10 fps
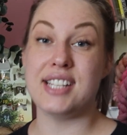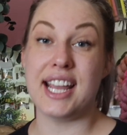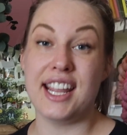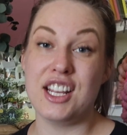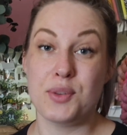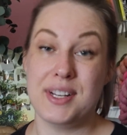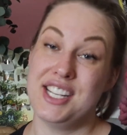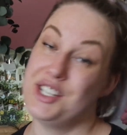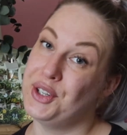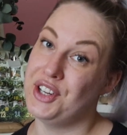day
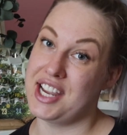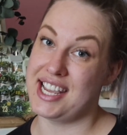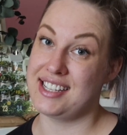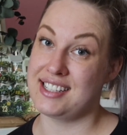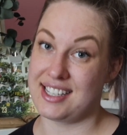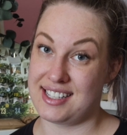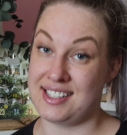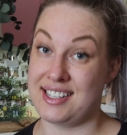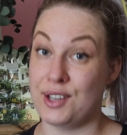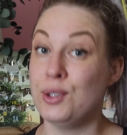22 is
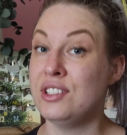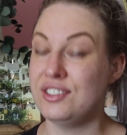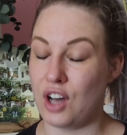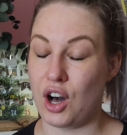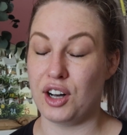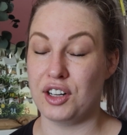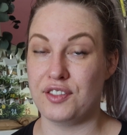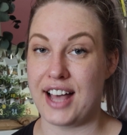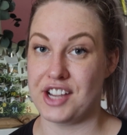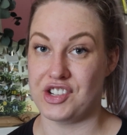Steel
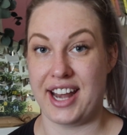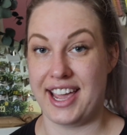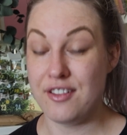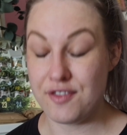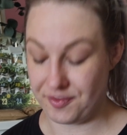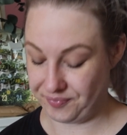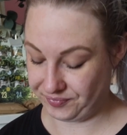of Ash and Eve.